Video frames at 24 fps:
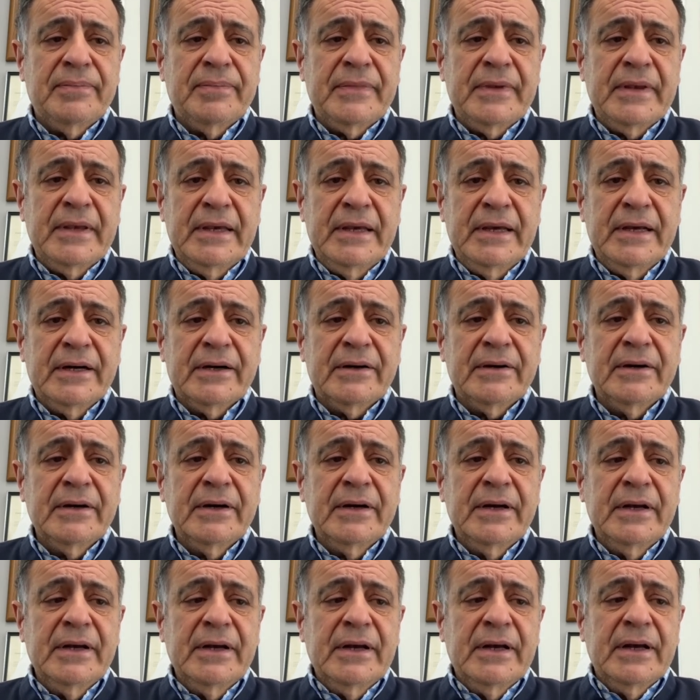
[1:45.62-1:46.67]
year.
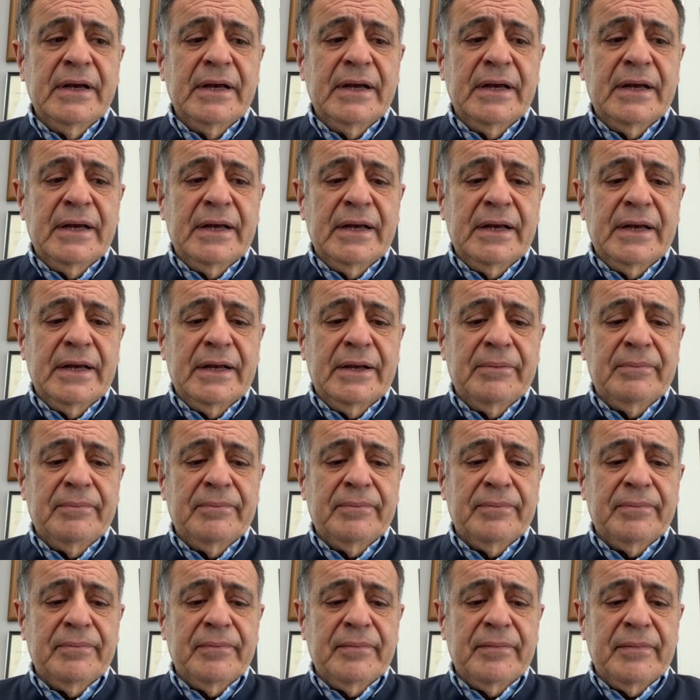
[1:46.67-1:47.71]
Um,
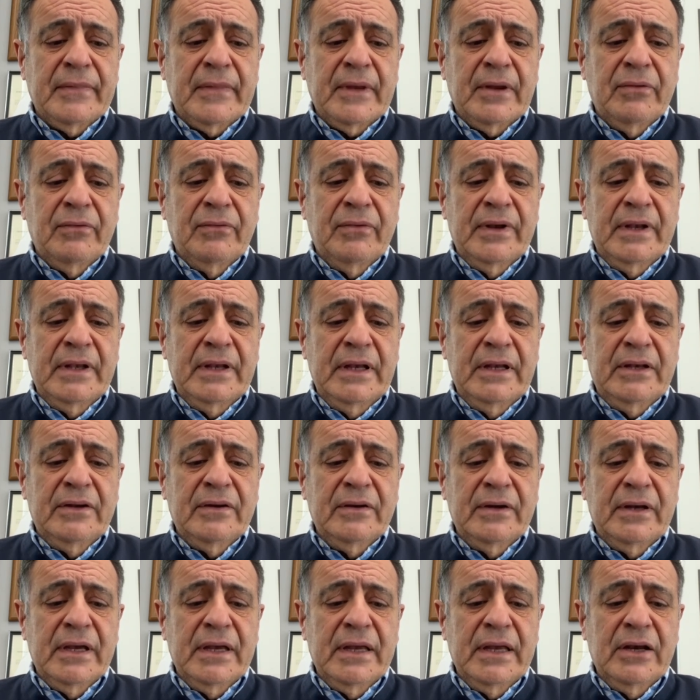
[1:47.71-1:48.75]
we need to
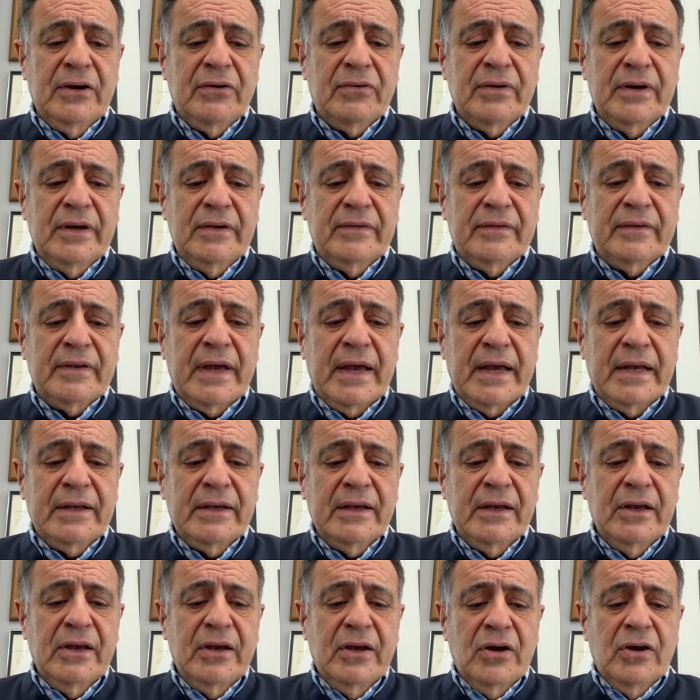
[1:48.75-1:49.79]
increase that
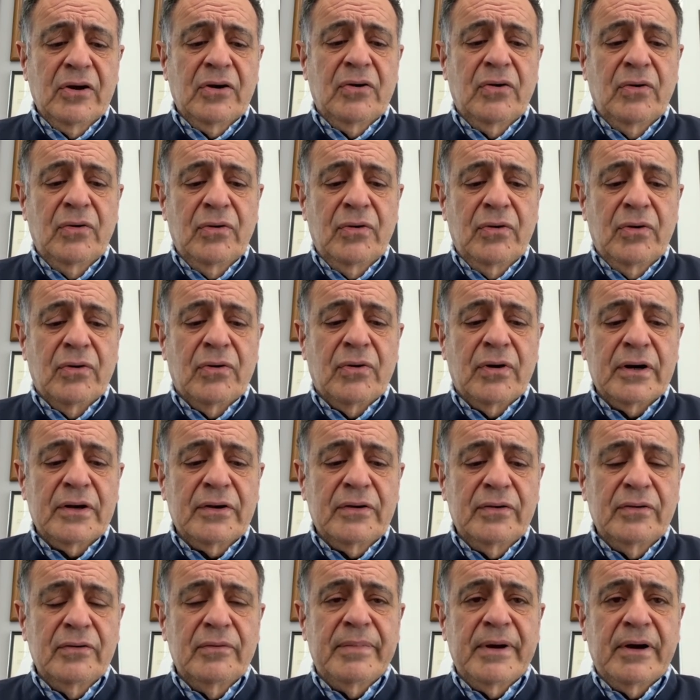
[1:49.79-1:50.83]
cohort
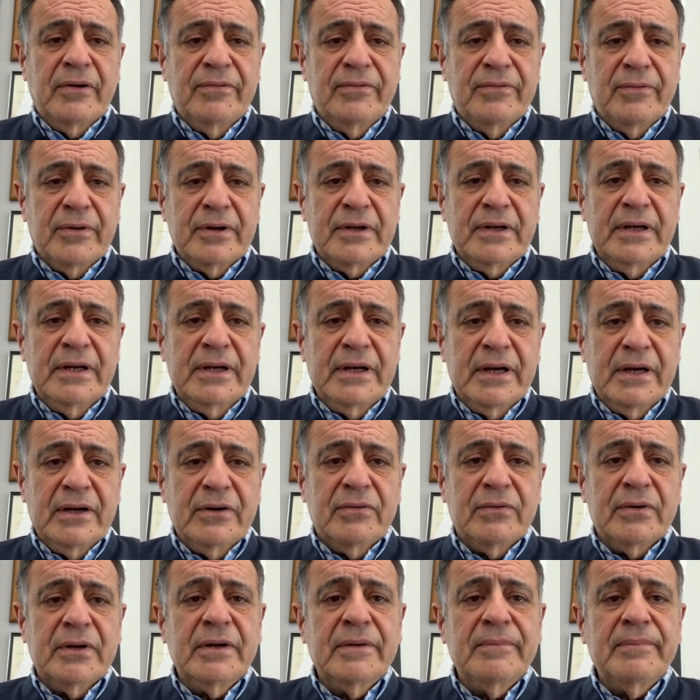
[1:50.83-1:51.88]
to about
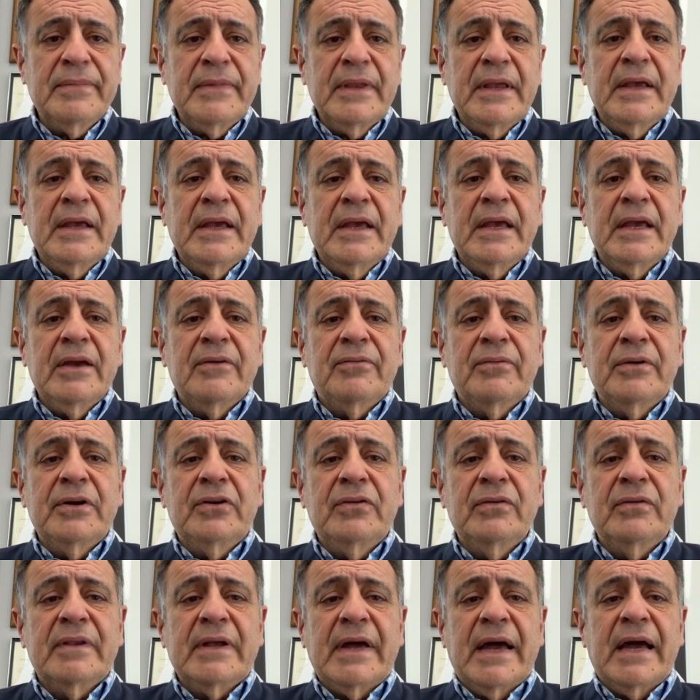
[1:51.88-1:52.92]
1,400. If we
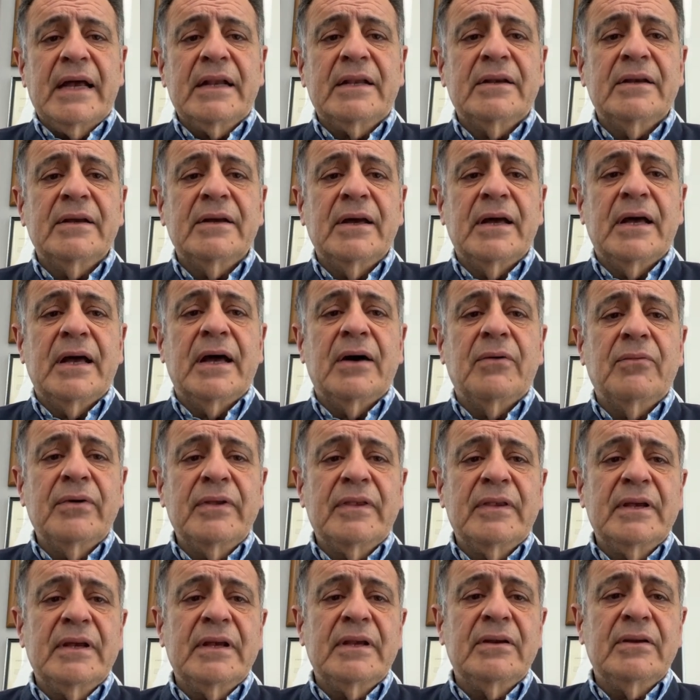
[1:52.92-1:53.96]
do that
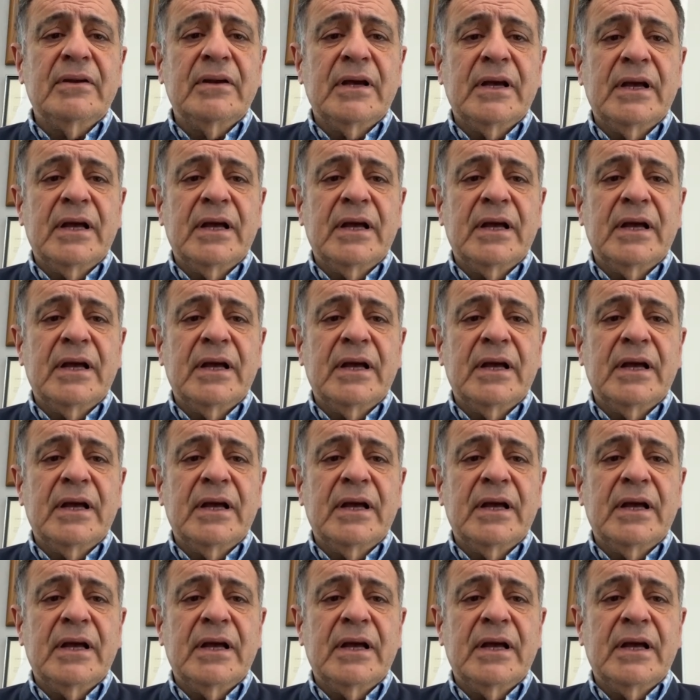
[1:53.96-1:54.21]
within